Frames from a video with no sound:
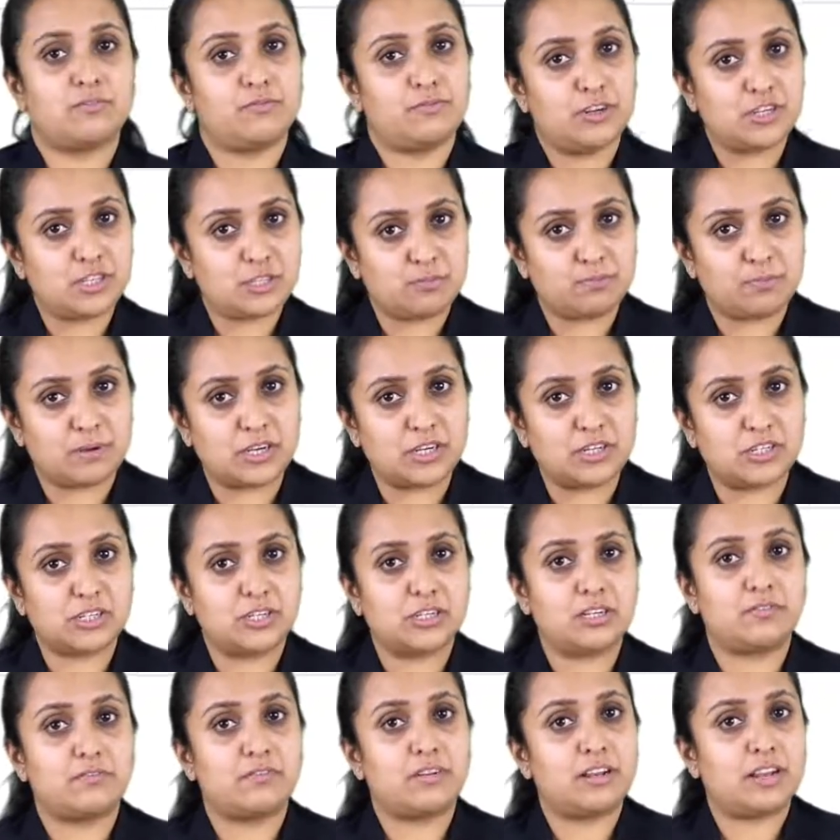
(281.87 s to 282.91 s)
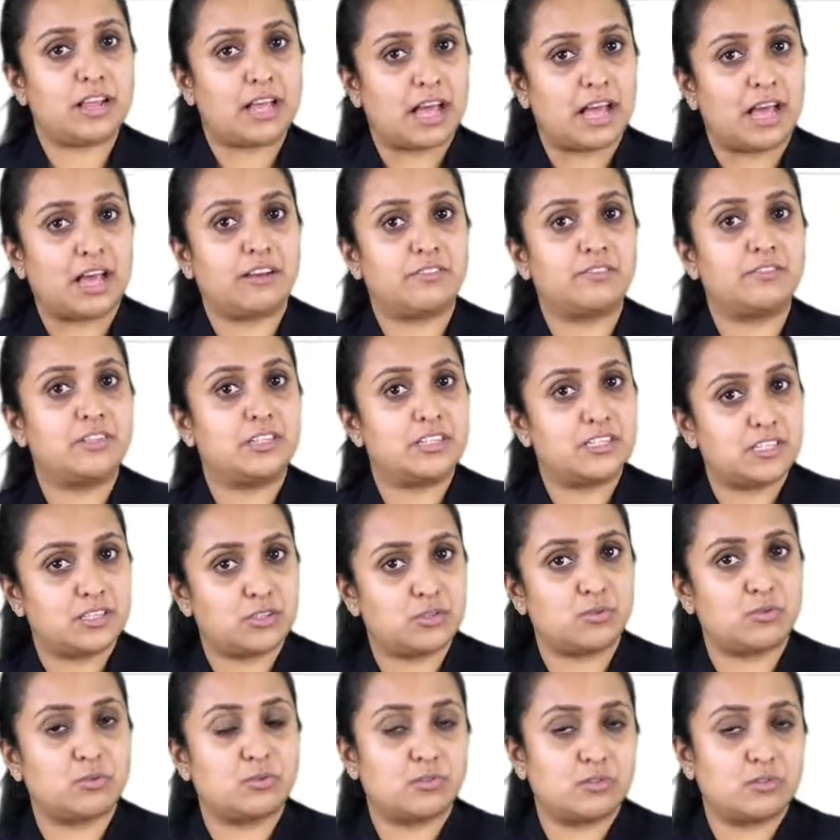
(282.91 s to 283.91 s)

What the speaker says: which patient will have this